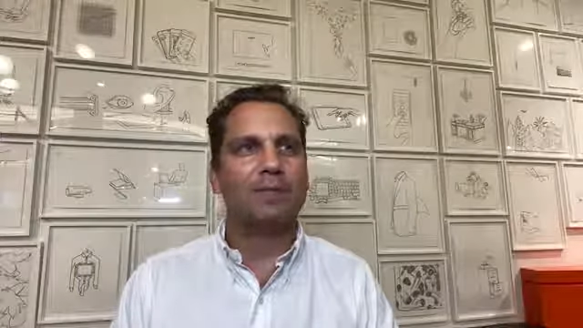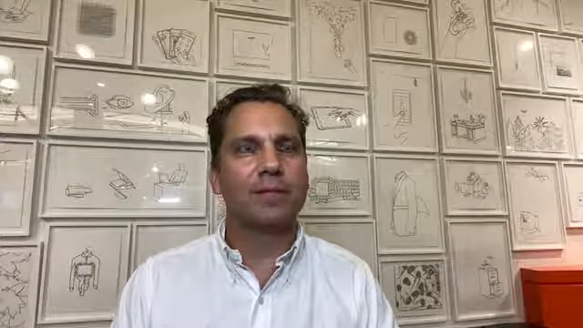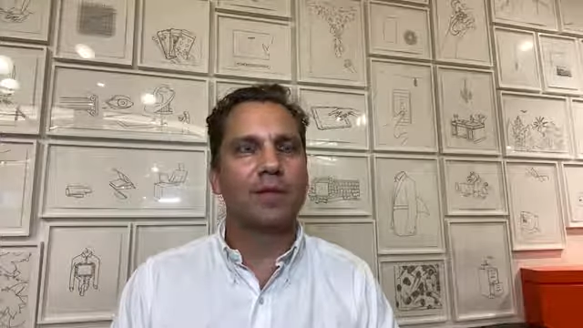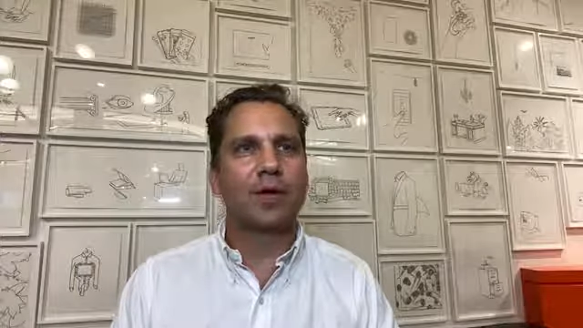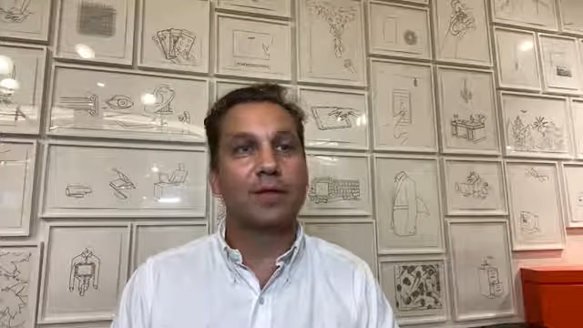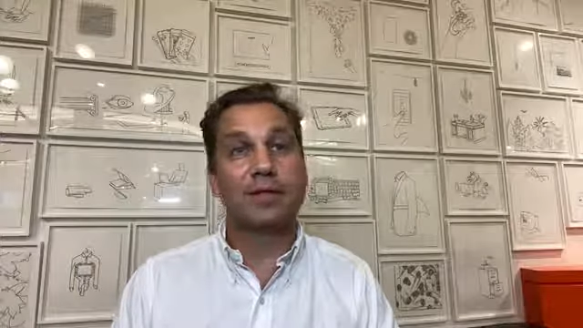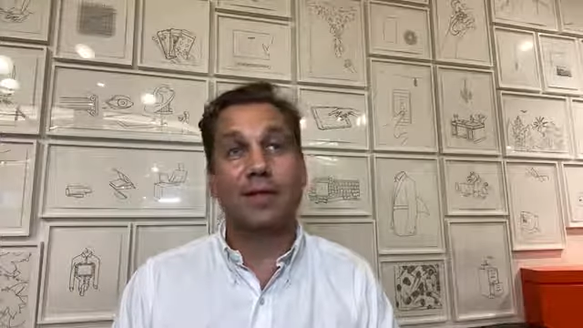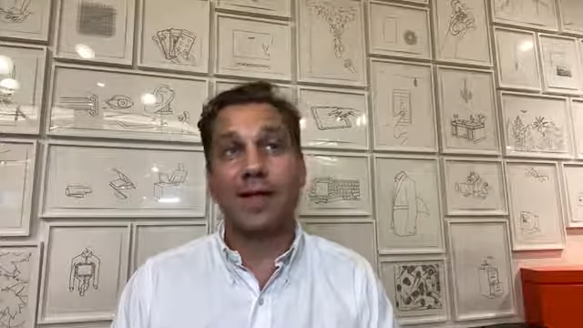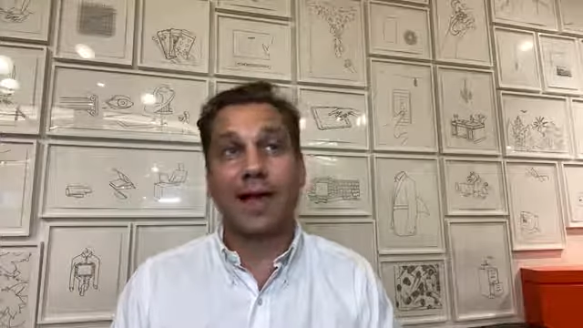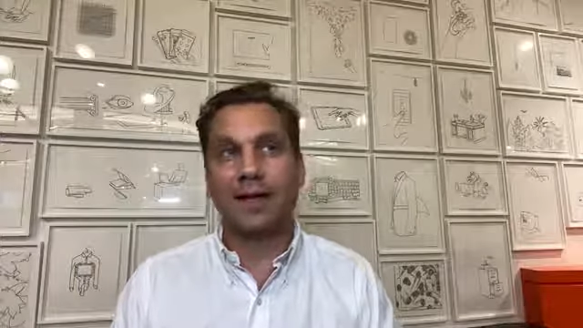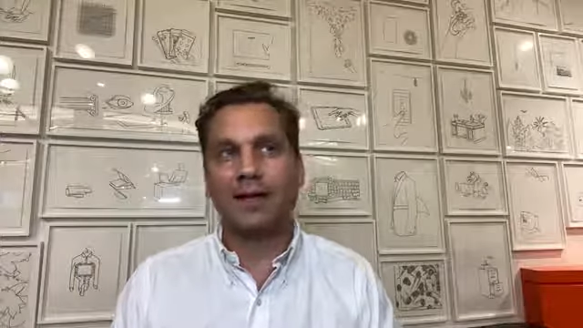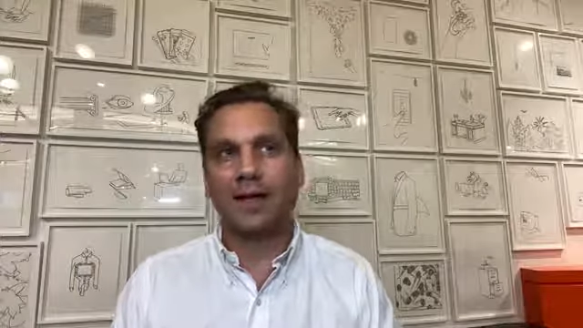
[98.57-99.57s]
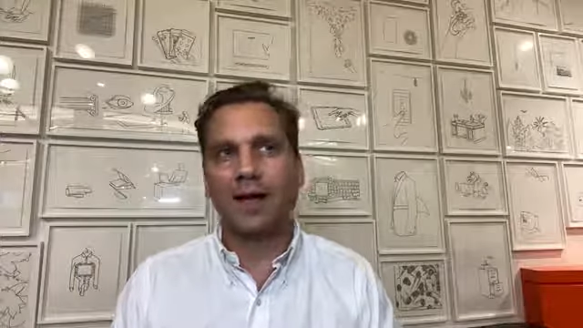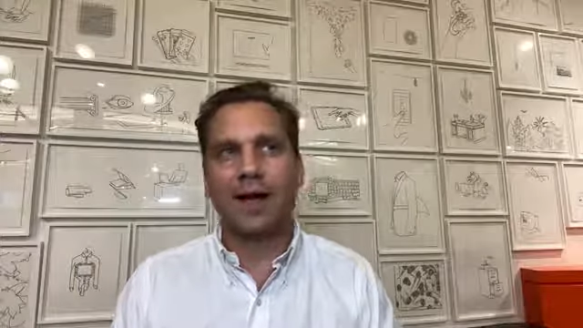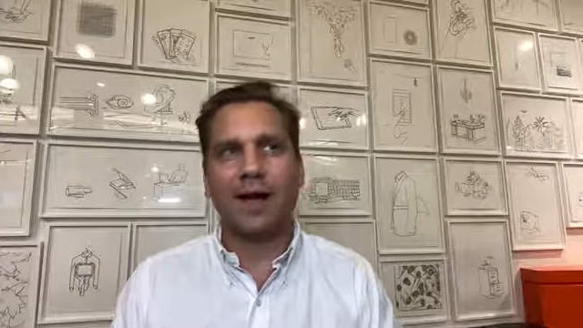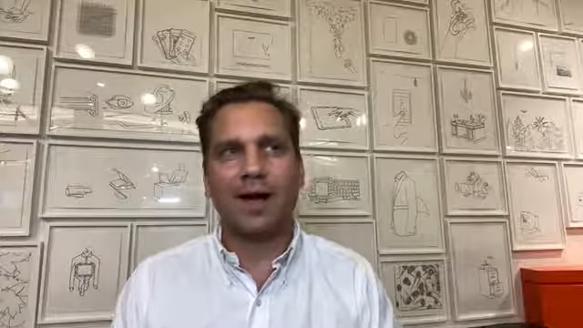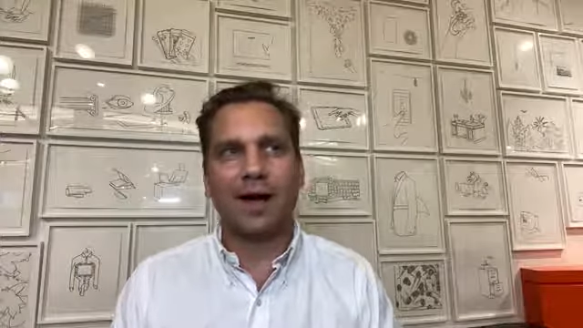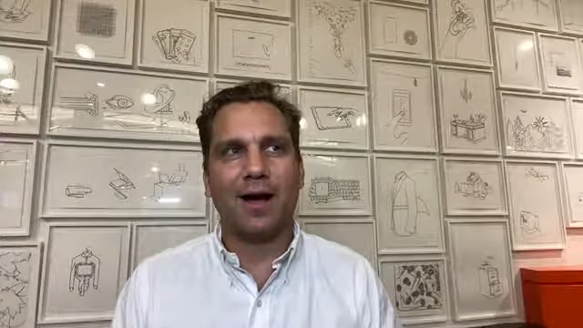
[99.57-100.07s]
Just to get
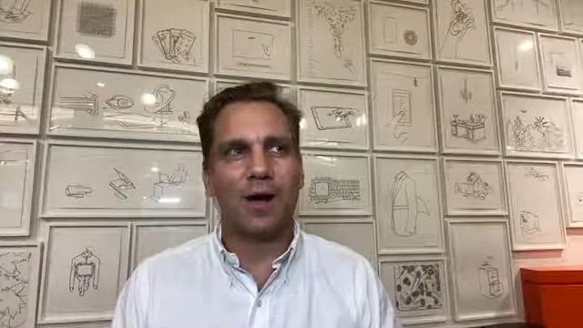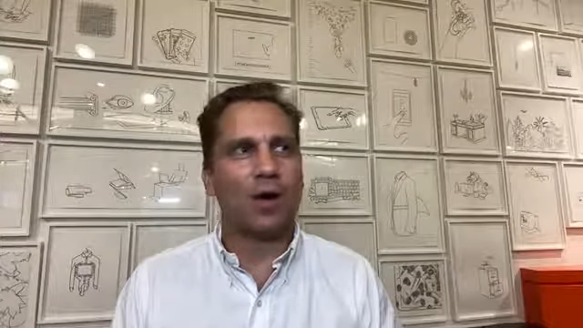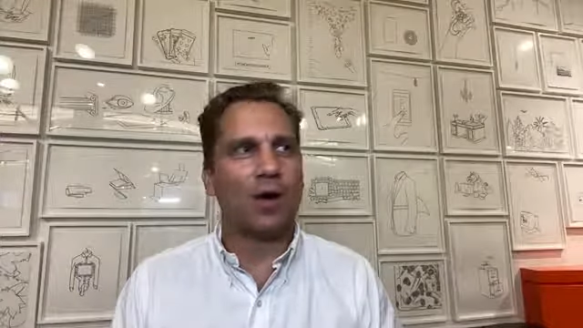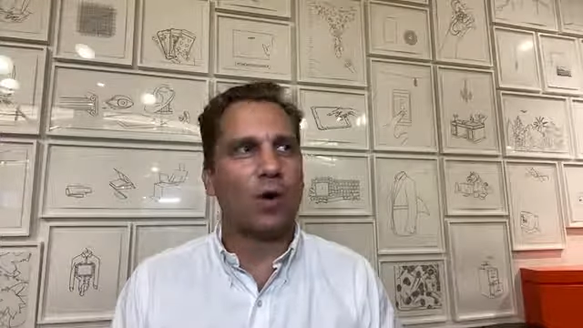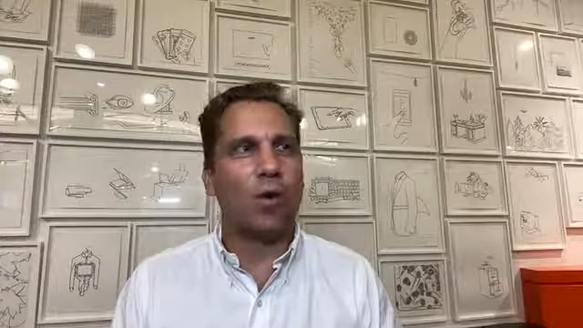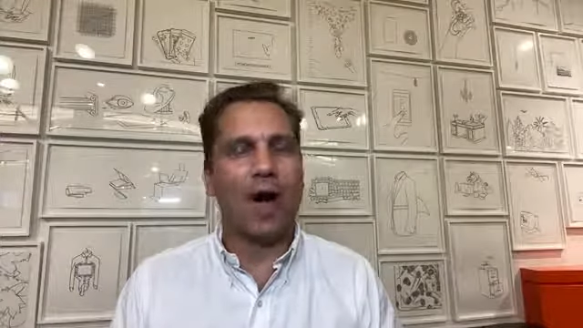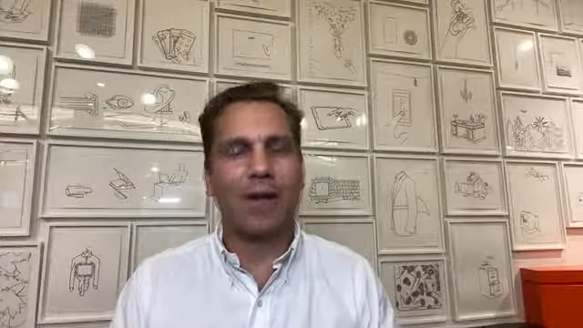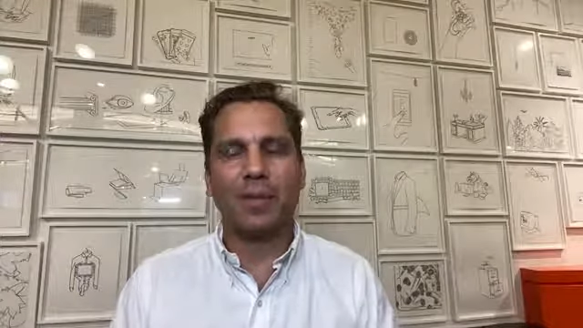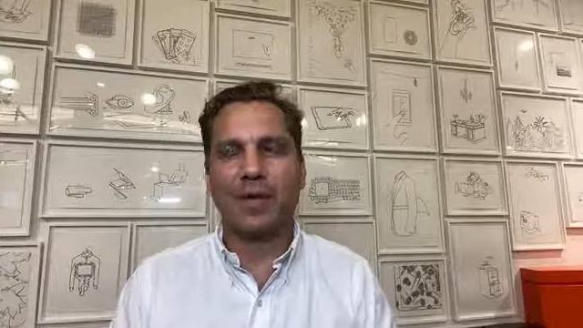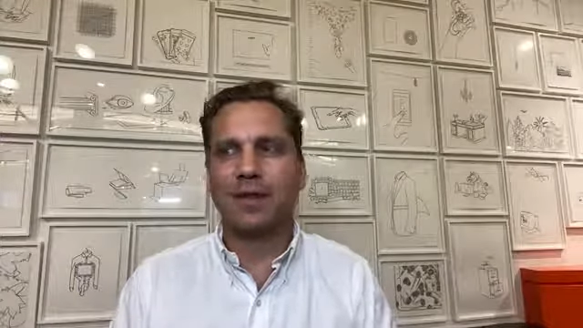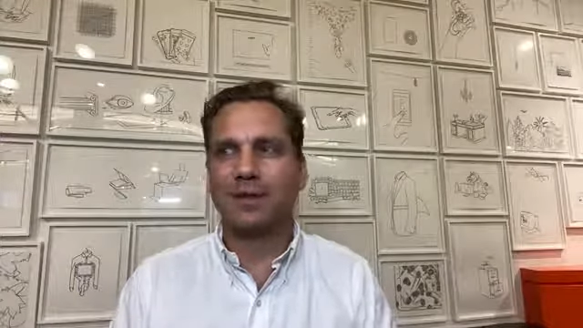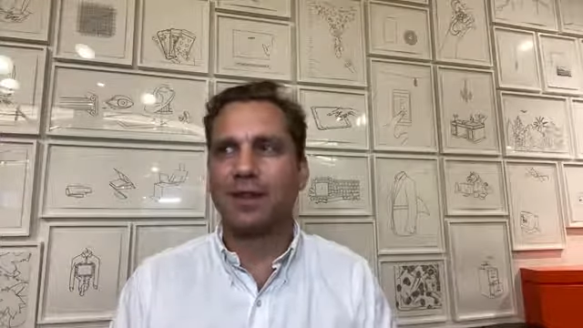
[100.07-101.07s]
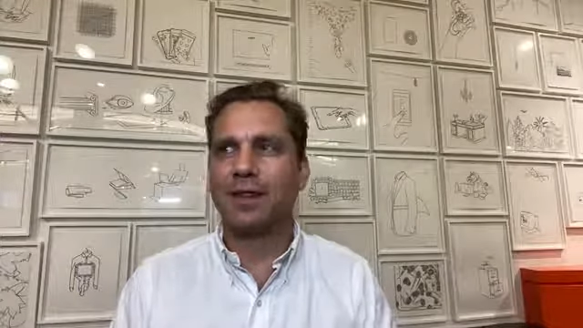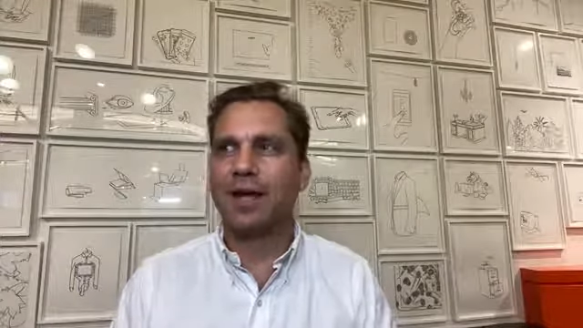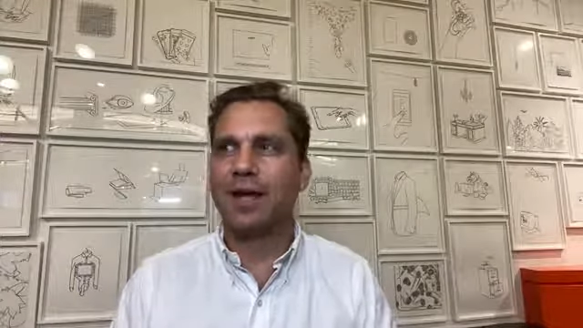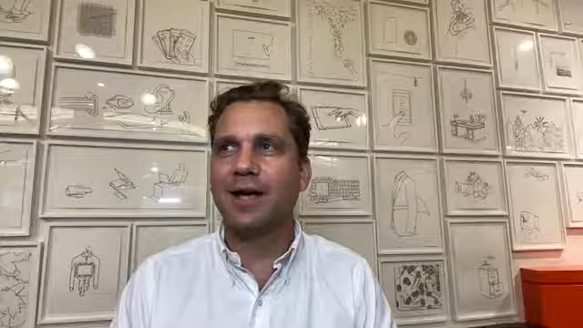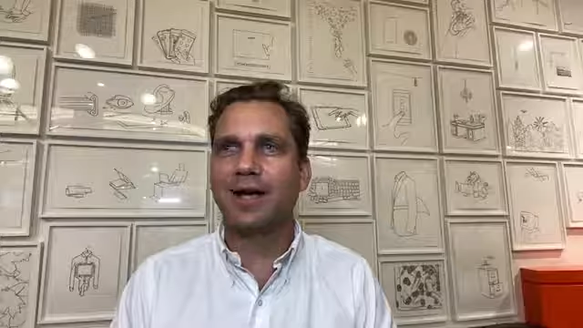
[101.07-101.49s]
a quiet place to think.